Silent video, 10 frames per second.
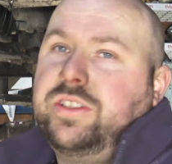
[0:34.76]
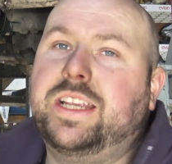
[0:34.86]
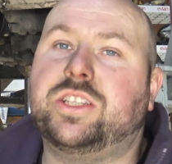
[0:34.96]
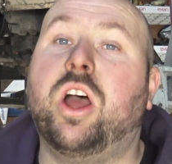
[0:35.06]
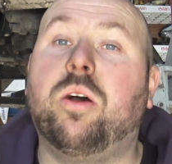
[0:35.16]

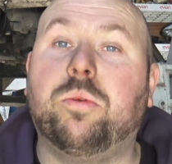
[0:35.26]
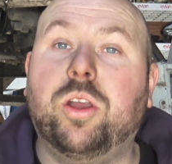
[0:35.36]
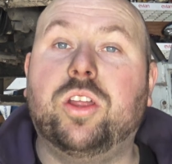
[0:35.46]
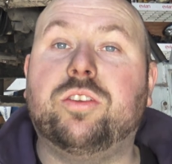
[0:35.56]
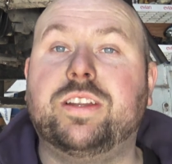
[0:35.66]
it's not
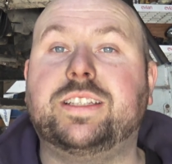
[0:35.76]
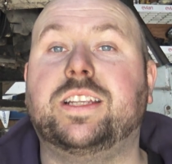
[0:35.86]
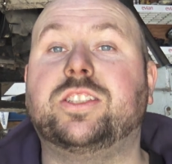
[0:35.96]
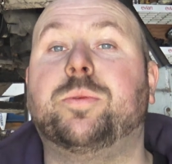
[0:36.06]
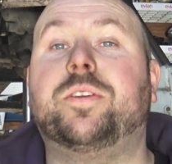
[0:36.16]
worth risking.
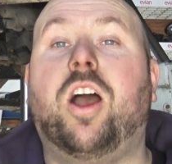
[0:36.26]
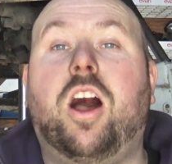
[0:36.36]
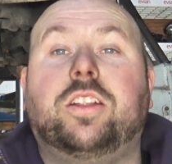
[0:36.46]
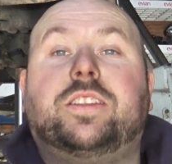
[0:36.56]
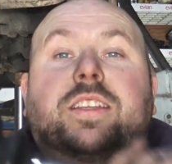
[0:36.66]
So we've
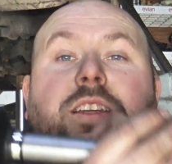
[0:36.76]
got